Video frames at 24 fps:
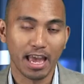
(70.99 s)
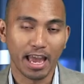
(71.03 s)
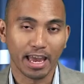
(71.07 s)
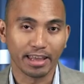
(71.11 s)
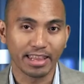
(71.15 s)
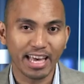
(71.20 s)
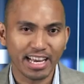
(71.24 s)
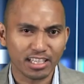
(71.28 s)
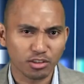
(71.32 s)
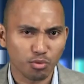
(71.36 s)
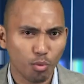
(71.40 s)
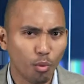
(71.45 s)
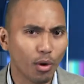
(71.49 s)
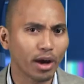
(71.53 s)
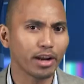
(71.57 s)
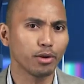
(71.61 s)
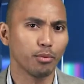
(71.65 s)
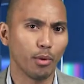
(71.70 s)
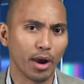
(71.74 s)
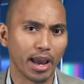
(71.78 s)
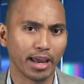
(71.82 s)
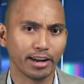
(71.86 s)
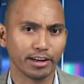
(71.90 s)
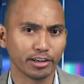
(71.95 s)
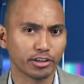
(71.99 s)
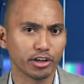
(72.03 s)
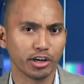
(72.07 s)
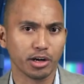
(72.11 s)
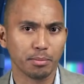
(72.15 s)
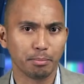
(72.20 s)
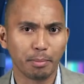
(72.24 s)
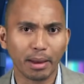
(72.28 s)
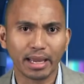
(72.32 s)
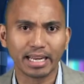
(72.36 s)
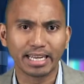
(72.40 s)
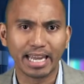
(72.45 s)
And that's one way to
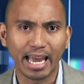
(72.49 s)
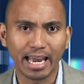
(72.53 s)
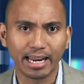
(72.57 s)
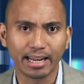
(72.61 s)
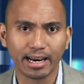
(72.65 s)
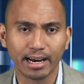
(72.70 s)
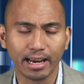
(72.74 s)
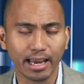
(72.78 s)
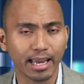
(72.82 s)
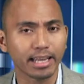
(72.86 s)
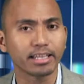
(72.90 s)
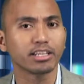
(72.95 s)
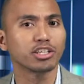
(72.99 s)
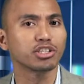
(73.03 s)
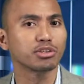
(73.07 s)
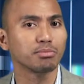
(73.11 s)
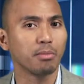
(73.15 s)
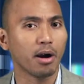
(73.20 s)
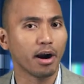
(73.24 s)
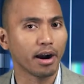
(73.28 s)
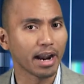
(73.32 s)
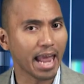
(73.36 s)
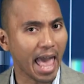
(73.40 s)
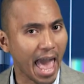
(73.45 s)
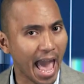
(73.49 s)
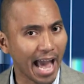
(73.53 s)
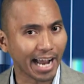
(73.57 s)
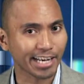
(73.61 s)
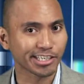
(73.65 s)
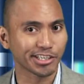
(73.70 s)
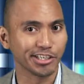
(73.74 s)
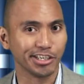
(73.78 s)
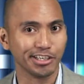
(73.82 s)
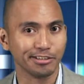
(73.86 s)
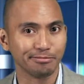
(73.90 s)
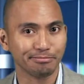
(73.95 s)
turn big data into smart
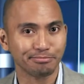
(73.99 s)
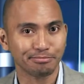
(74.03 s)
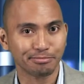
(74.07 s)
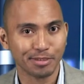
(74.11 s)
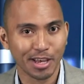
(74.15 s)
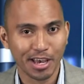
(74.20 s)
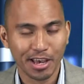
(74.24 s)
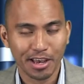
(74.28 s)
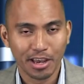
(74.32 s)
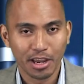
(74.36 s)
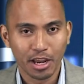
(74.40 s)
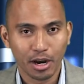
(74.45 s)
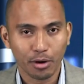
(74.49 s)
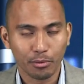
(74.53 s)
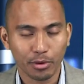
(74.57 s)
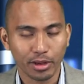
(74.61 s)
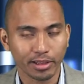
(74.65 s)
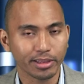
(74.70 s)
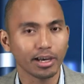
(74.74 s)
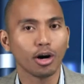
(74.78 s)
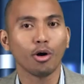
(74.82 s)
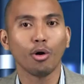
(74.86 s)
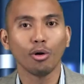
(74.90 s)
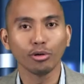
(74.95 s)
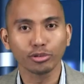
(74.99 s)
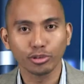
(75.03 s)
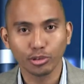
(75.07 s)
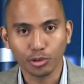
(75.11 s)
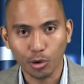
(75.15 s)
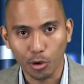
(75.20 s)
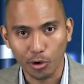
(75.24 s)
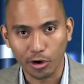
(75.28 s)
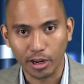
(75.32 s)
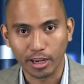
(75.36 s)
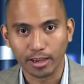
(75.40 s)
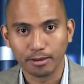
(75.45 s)
action. Read the whole
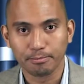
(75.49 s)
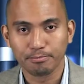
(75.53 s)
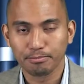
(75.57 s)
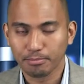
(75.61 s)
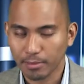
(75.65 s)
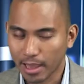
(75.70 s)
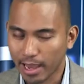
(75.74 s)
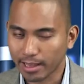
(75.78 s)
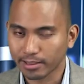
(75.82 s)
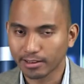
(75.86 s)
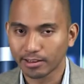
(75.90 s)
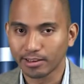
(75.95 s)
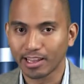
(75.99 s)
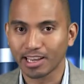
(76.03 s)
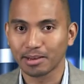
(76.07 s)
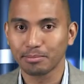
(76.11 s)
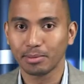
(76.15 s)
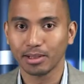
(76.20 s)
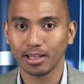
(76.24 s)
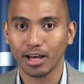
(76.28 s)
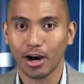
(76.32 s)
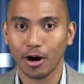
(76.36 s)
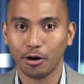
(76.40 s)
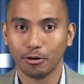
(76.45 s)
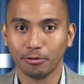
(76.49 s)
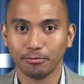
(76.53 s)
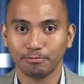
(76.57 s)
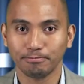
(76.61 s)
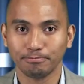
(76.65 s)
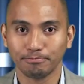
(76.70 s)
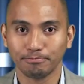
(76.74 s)
story at the link below.